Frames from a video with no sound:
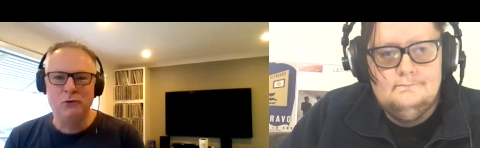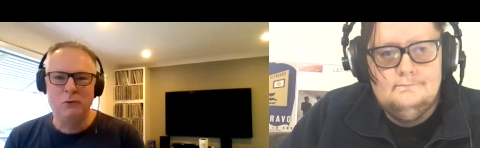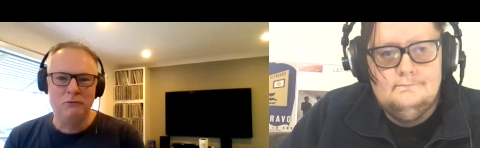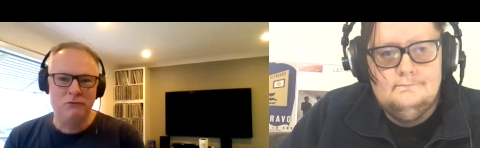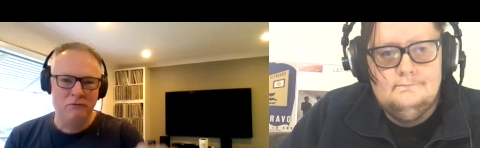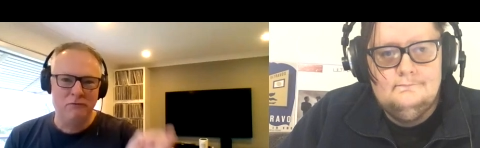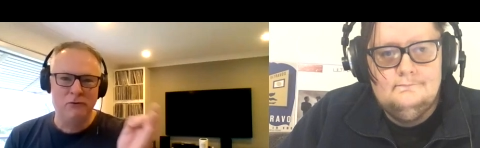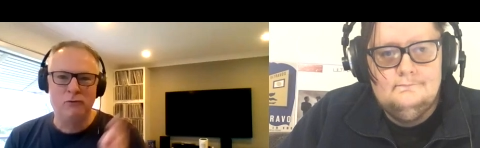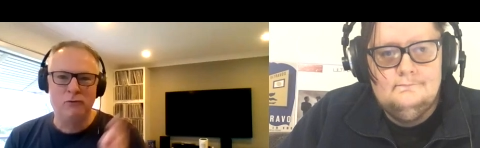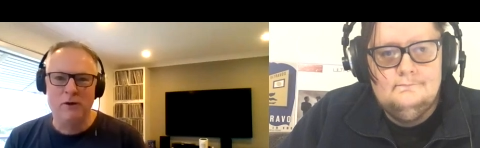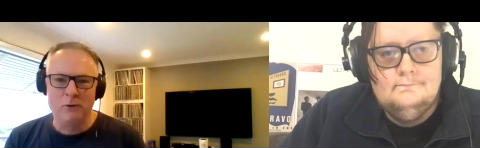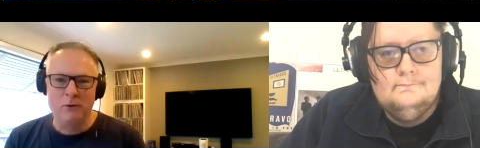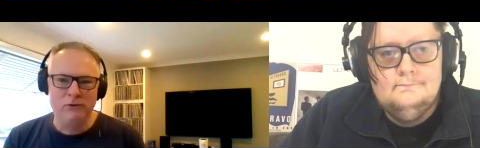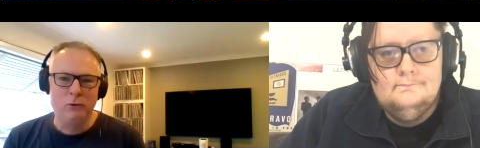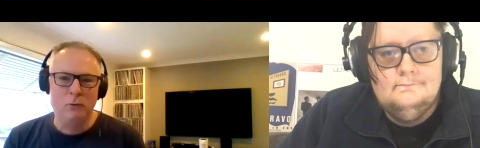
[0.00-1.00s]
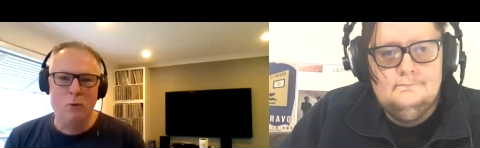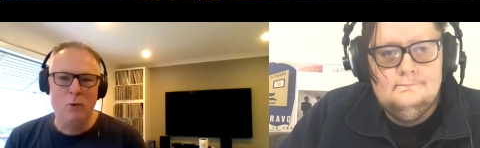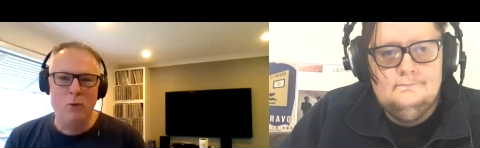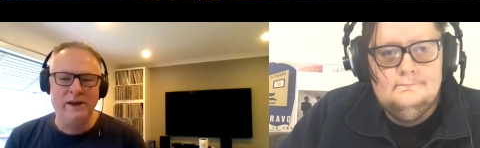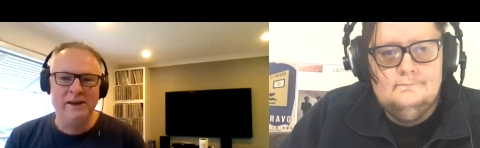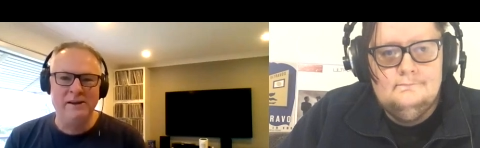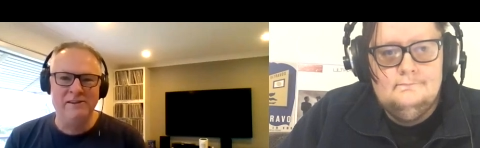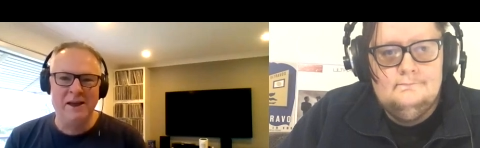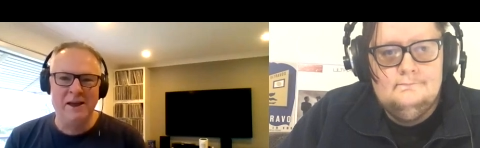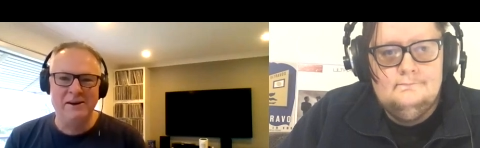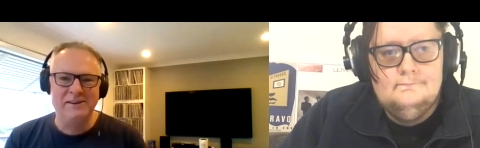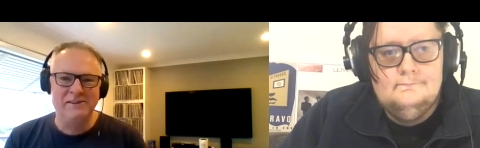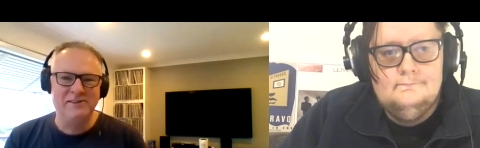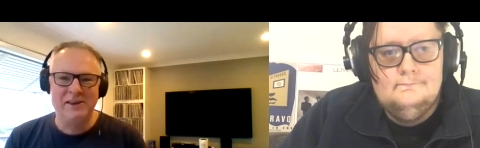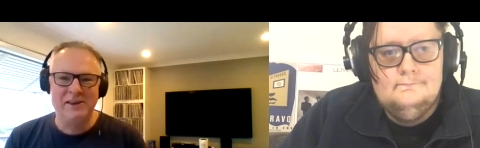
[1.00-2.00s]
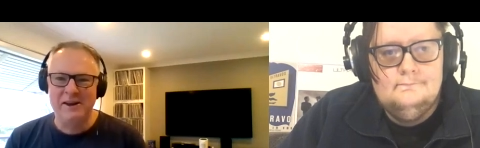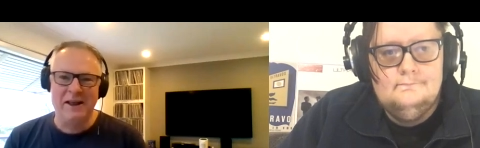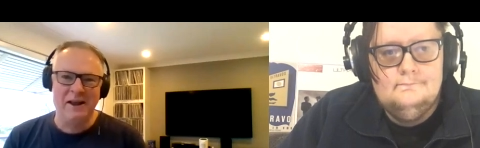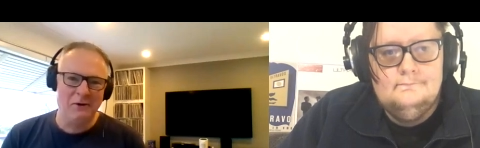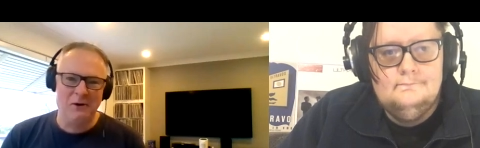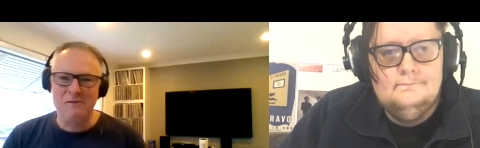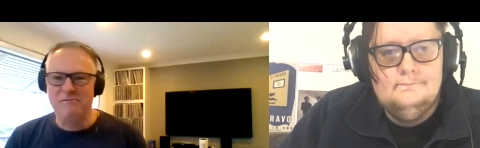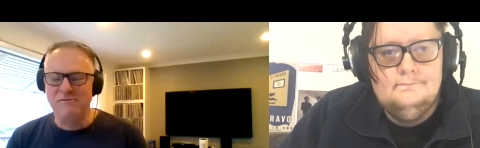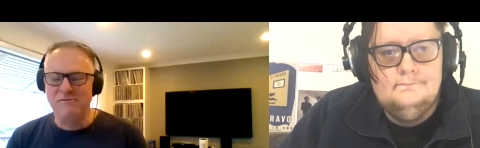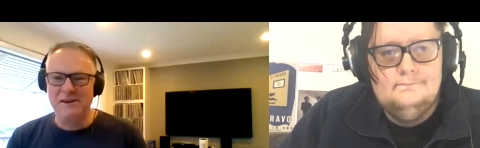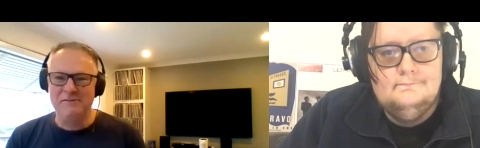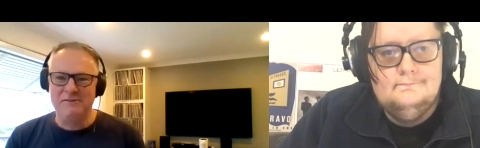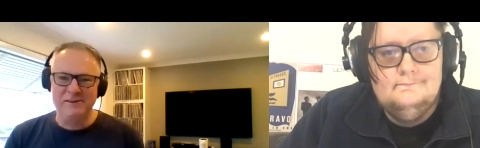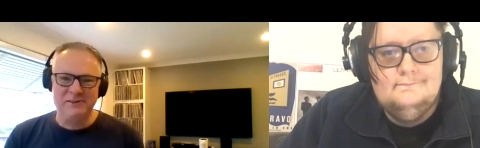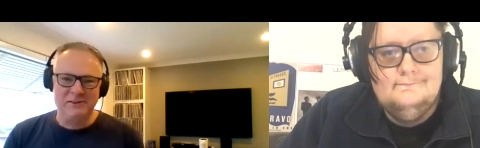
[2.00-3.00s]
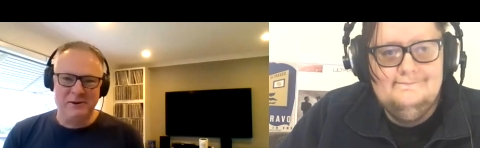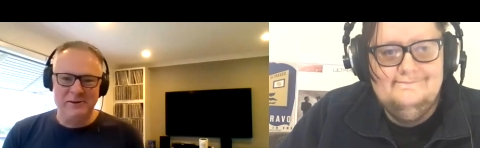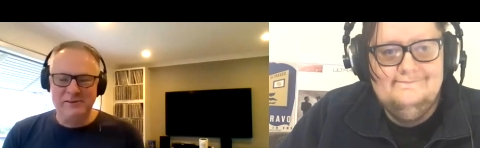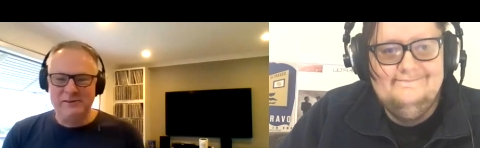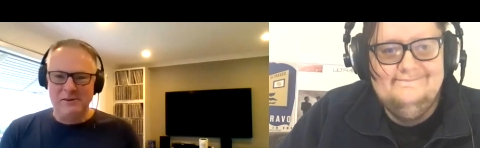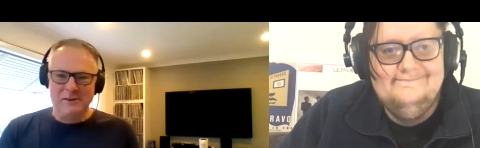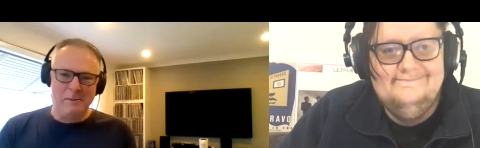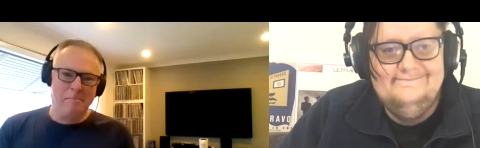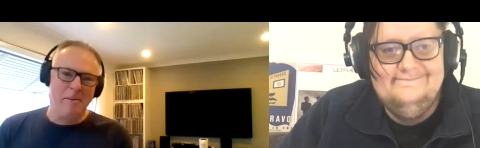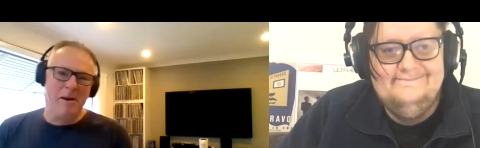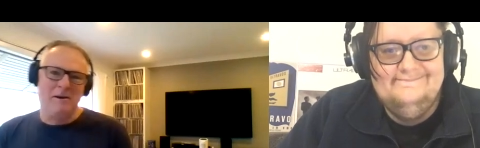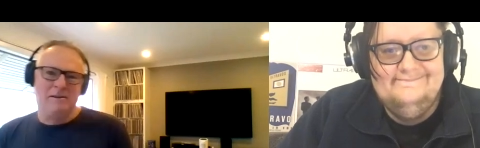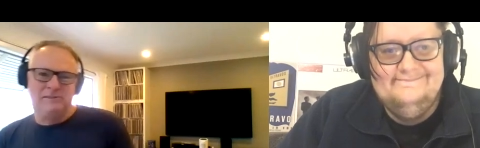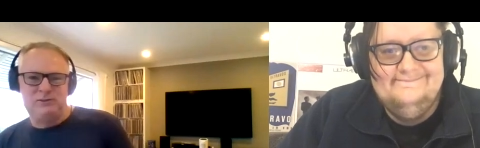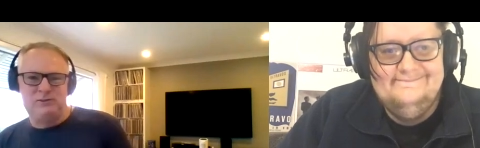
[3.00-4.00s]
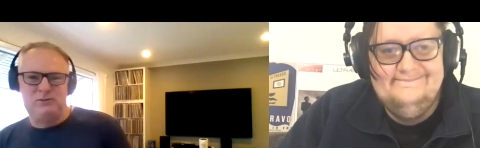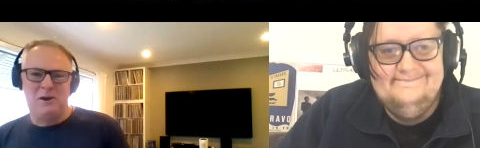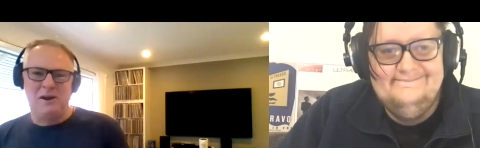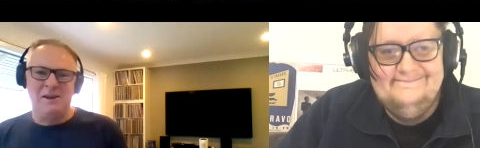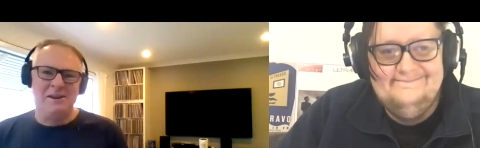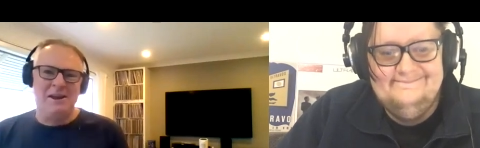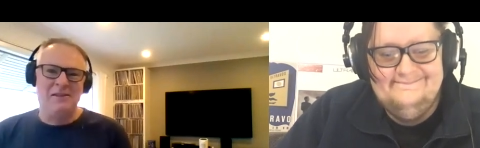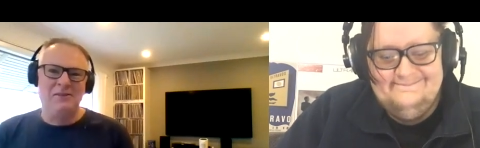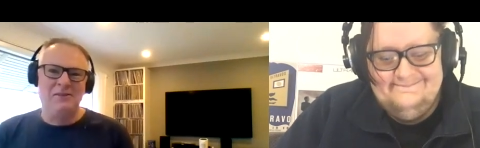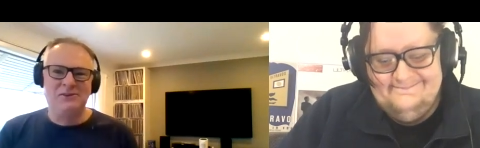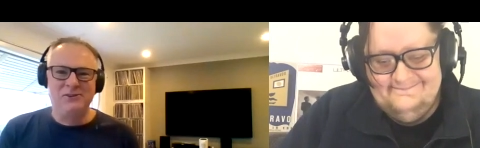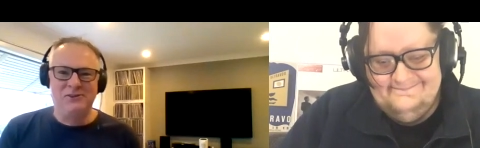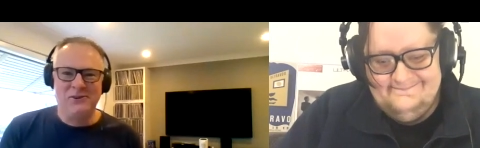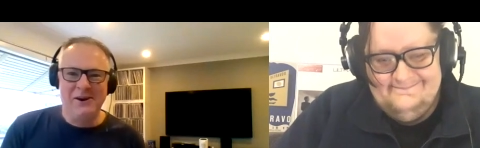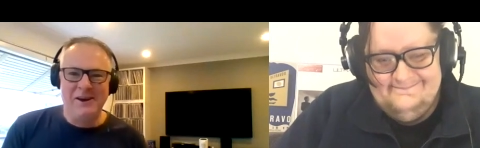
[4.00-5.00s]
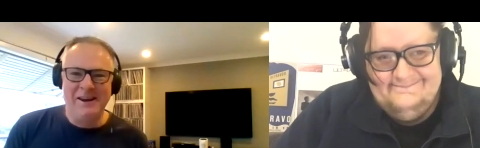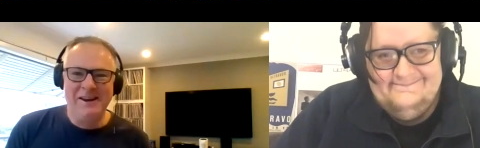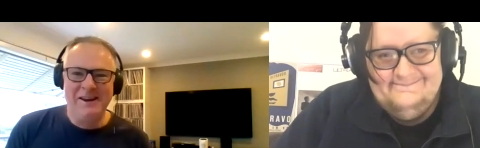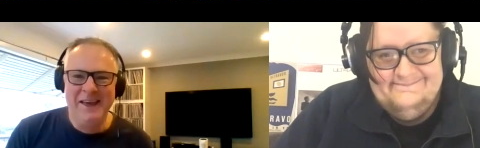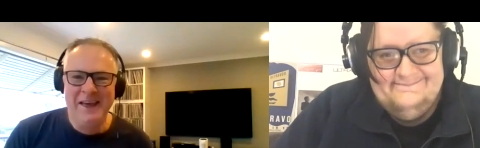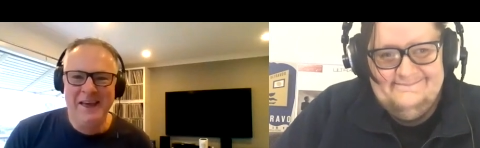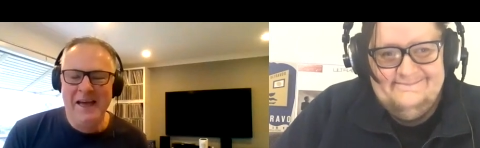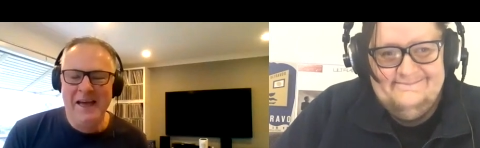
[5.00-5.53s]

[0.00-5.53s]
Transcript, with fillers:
Speaker 1: of John Travolta walking down in Saturday Night Fever. So it's like the punk strutting down the street